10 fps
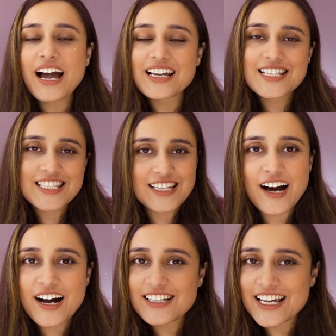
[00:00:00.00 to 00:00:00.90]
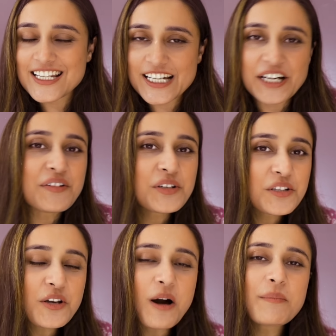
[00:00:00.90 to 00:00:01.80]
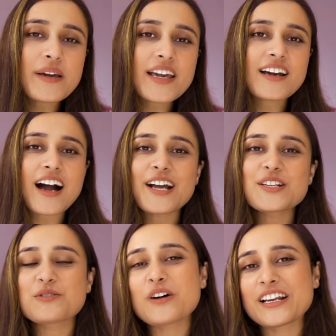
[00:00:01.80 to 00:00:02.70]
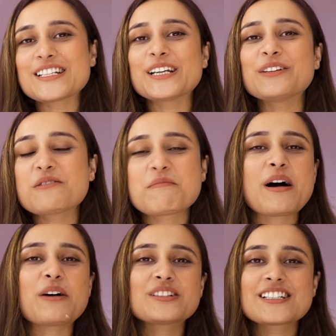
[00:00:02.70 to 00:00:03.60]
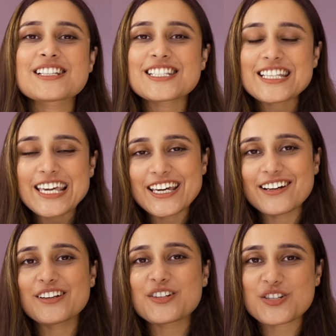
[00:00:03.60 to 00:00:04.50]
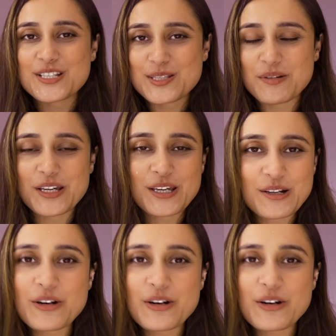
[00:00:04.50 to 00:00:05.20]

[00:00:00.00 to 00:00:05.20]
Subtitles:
I start and dive into the topic, I do want to tell you about this English speaking